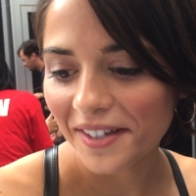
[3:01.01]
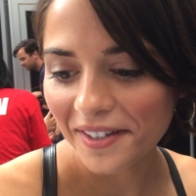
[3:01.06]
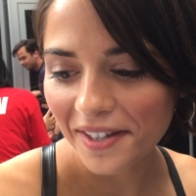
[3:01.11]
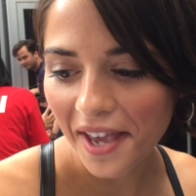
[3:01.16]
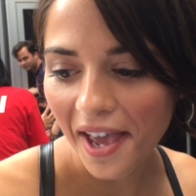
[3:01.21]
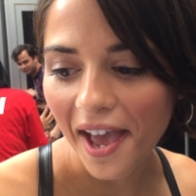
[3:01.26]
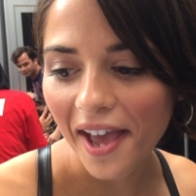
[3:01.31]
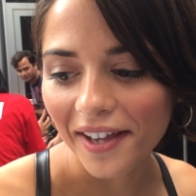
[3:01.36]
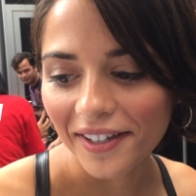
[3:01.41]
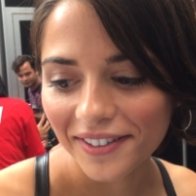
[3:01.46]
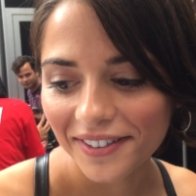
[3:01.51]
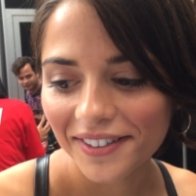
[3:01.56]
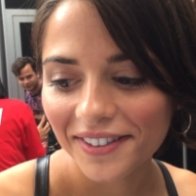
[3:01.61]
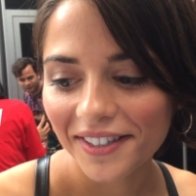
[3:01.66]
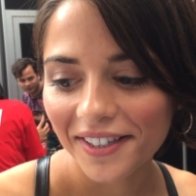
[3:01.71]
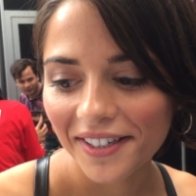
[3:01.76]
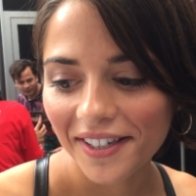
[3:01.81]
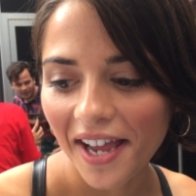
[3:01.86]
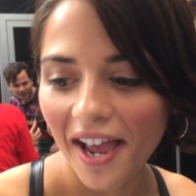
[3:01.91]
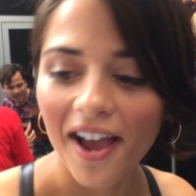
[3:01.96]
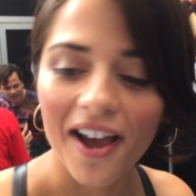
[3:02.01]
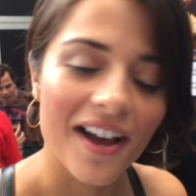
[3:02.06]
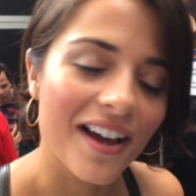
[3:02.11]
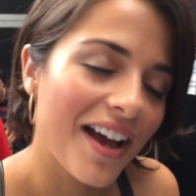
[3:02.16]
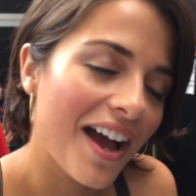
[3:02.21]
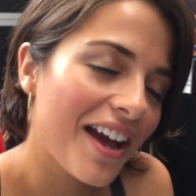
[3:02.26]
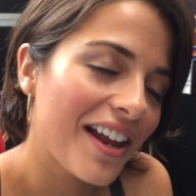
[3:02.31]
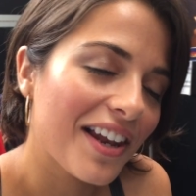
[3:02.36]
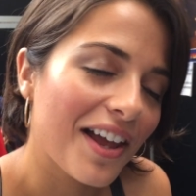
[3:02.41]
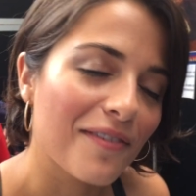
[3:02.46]
yeah,
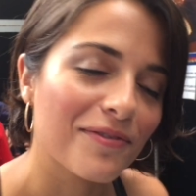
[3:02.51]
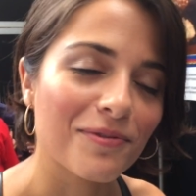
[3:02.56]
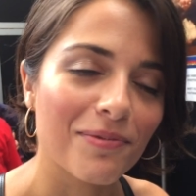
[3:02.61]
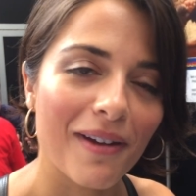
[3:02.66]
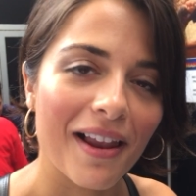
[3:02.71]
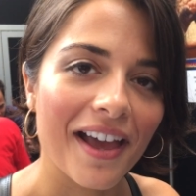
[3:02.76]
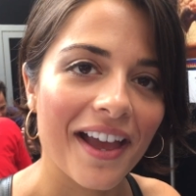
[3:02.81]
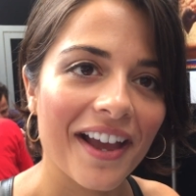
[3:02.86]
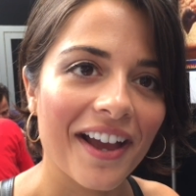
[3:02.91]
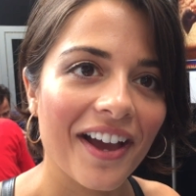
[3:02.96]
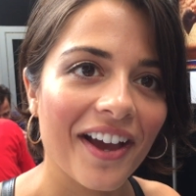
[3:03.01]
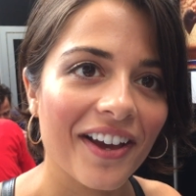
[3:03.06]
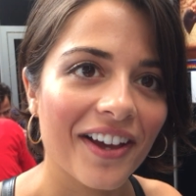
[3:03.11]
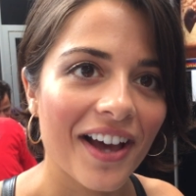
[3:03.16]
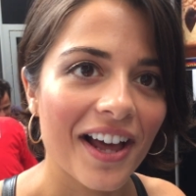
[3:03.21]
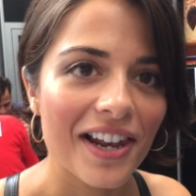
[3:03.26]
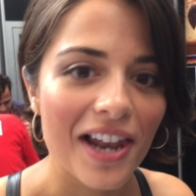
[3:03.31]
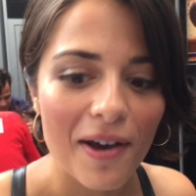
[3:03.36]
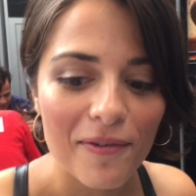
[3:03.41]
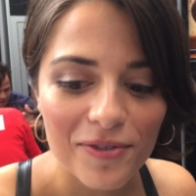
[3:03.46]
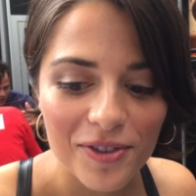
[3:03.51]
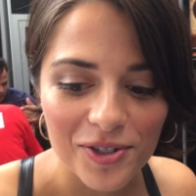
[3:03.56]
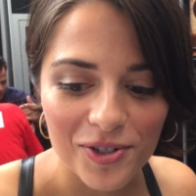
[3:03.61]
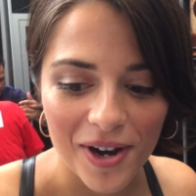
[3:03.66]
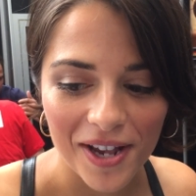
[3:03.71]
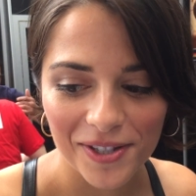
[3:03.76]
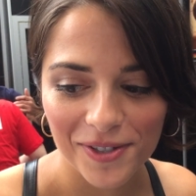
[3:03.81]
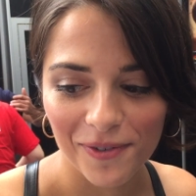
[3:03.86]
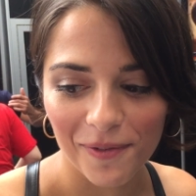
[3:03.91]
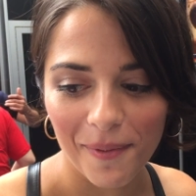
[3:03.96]
I love playing her. I love the
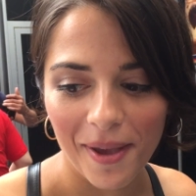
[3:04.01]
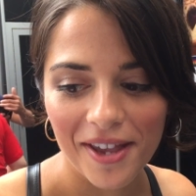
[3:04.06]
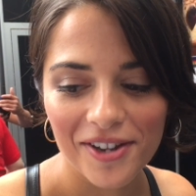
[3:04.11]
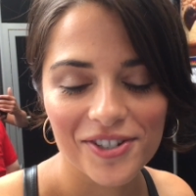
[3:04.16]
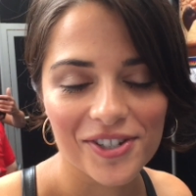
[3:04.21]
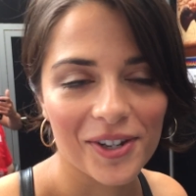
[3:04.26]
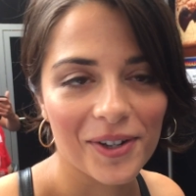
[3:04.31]
transformation.